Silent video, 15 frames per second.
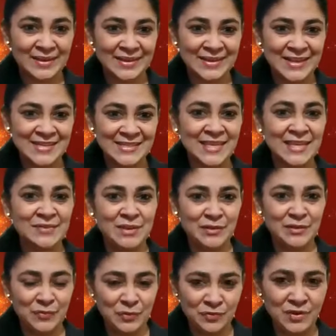Yes, even
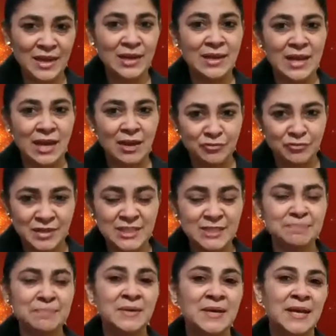if you fail, laugh
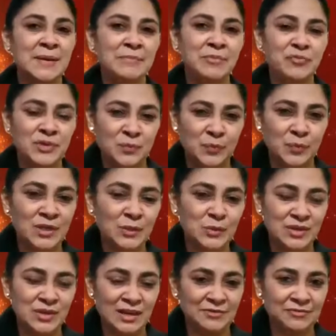first before the world
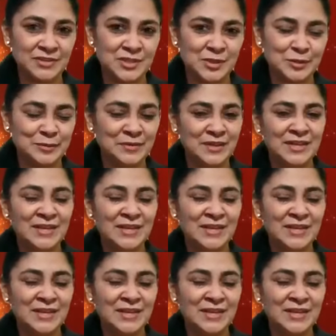could laugh at you.